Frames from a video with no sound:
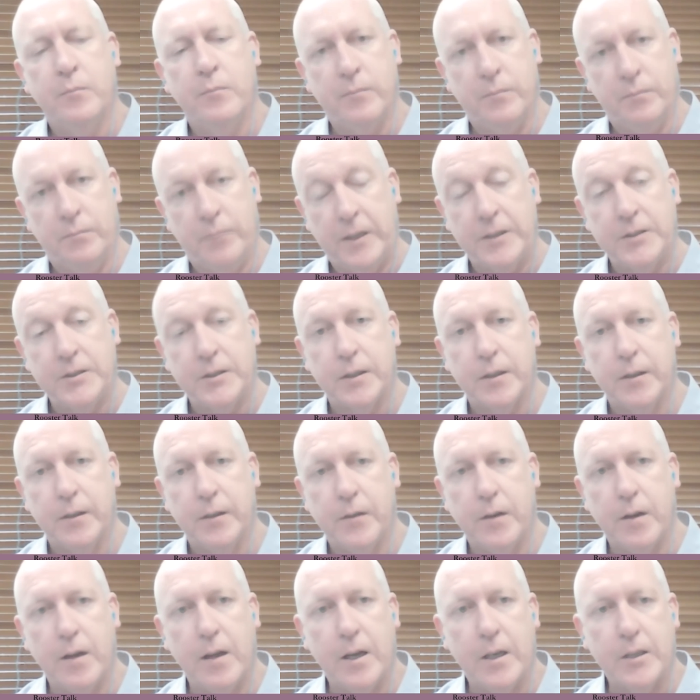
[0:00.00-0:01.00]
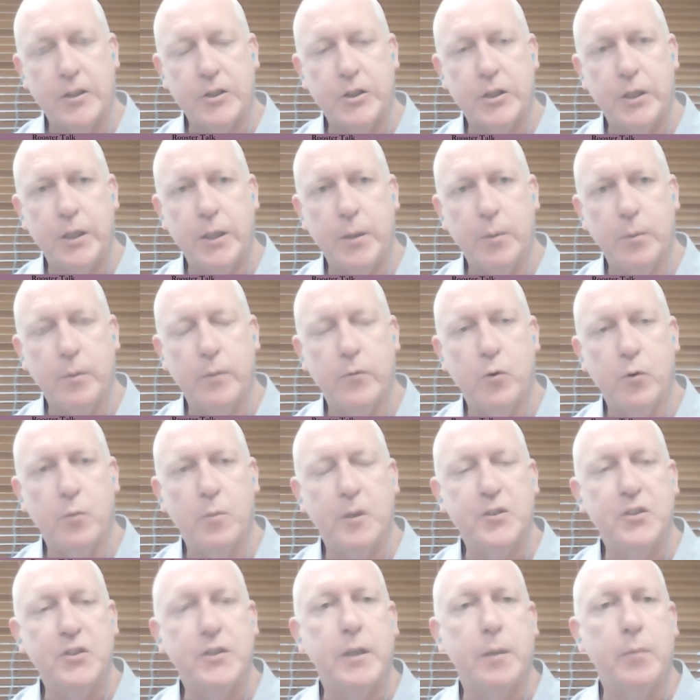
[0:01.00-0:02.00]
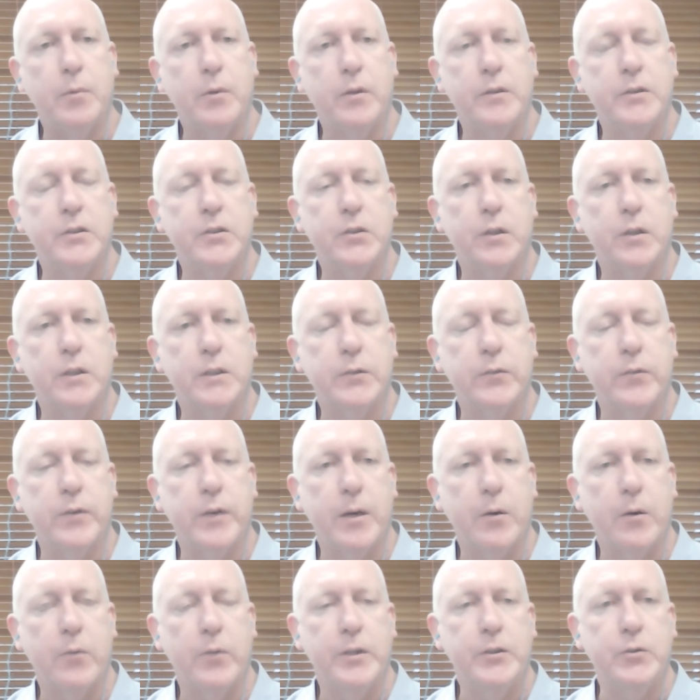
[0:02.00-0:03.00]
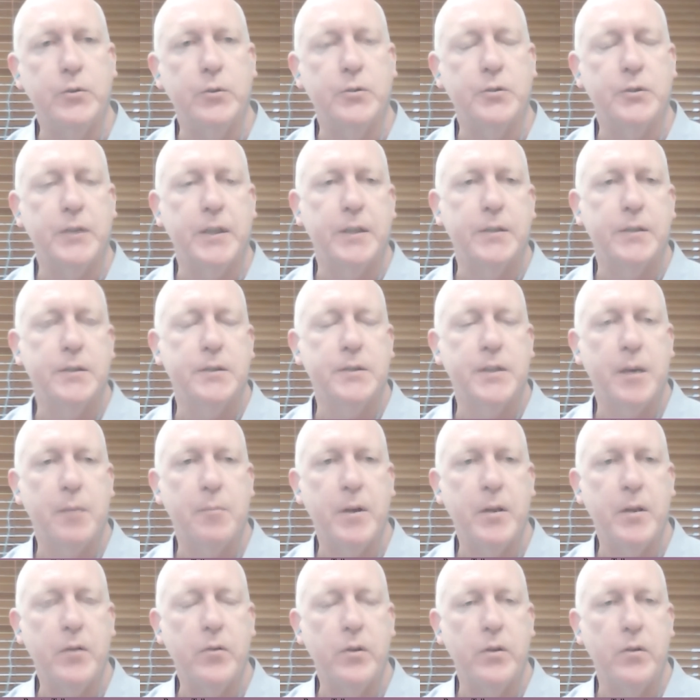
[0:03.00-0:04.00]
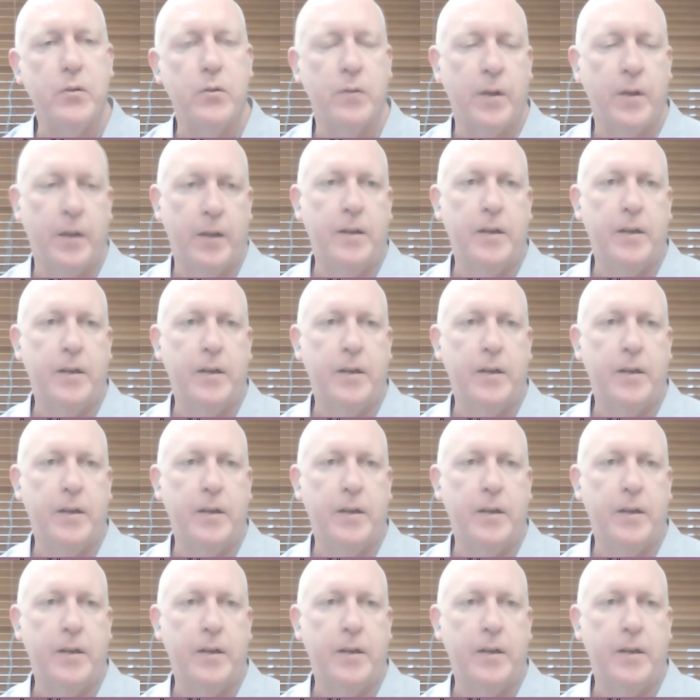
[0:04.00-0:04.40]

basically in the last year, we've almost doubled the size of our resource ounces at Menzies,